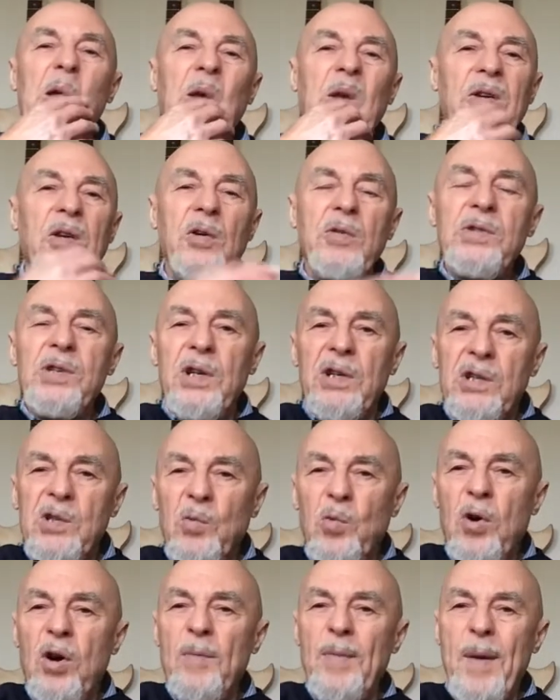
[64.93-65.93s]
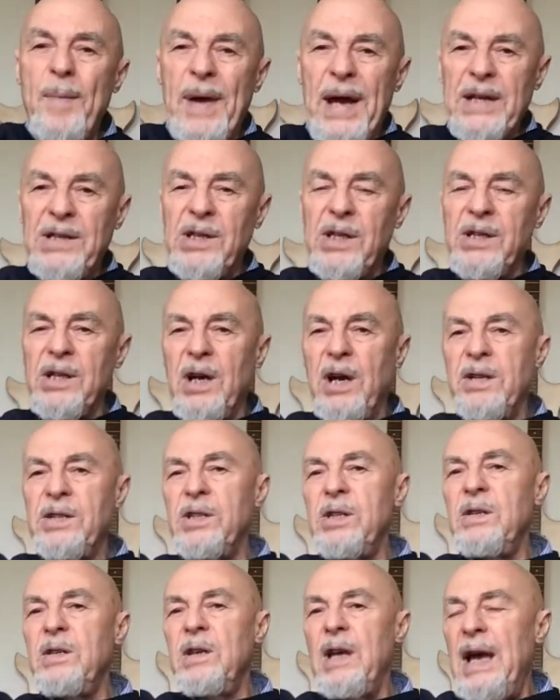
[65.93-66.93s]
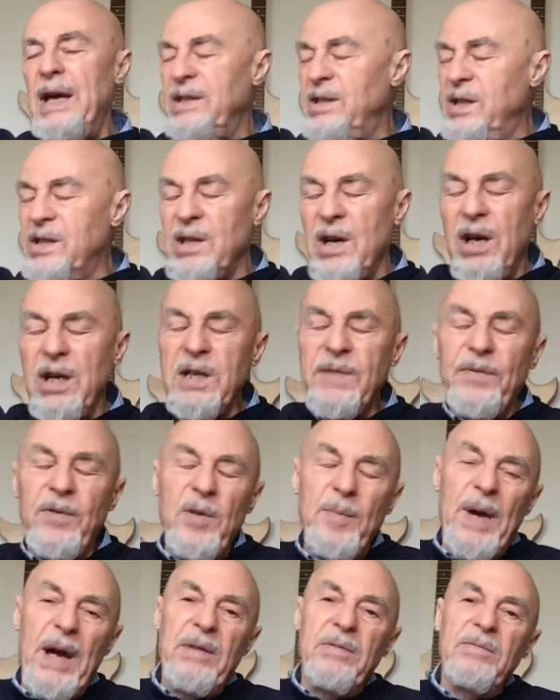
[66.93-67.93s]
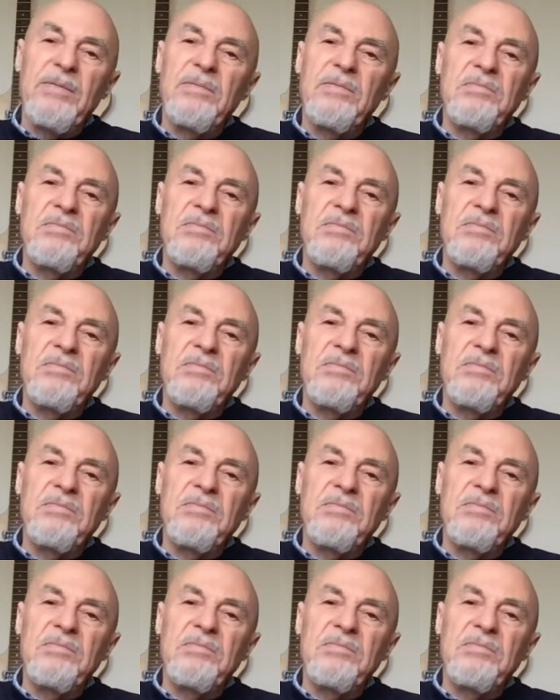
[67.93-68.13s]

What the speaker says: Use it as a warm-up exercise for about,